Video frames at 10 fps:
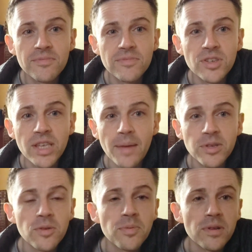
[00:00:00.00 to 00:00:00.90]
Just kept
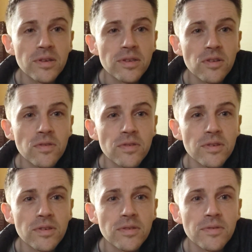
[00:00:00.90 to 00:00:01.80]
a couple of sort of
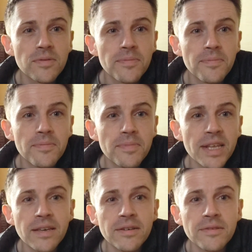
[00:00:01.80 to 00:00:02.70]
the
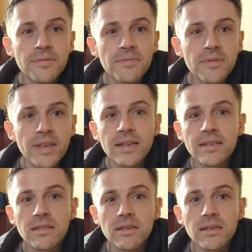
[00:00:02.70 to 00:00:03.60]
neater
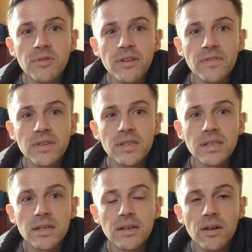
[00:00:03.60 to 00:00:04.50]
things that the
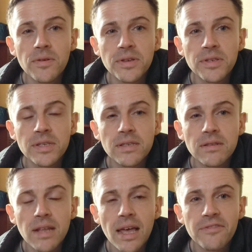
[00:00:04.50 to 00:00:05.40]
previous owners
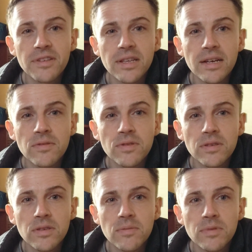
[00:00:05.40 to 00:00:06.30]
left in the house.
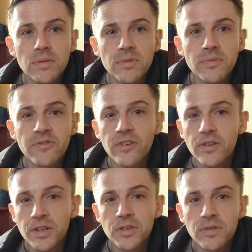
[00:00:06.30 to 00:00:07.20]
So some of the
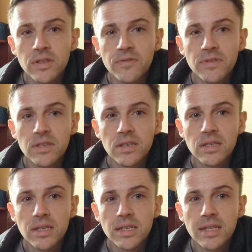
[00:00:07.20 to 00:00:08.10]
furniture and stuff
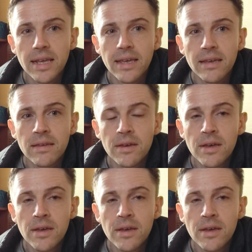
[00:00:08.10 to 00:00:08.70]
is staying.